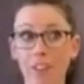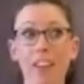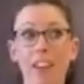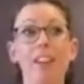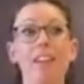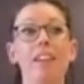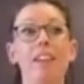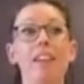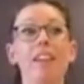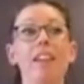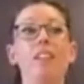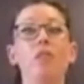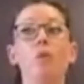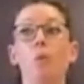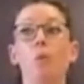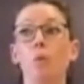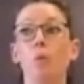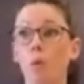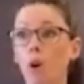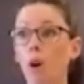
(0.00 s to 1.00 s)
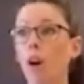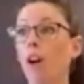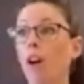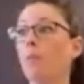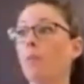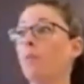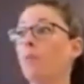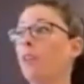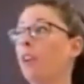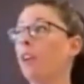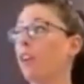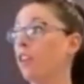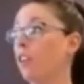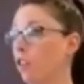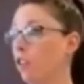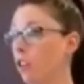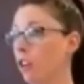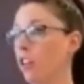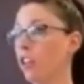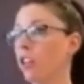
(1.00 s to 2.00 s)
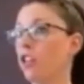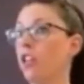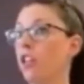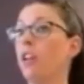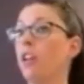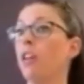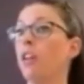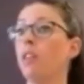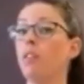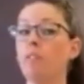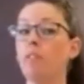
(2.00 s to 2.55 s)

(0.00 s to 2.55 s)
It needs warm, nourishing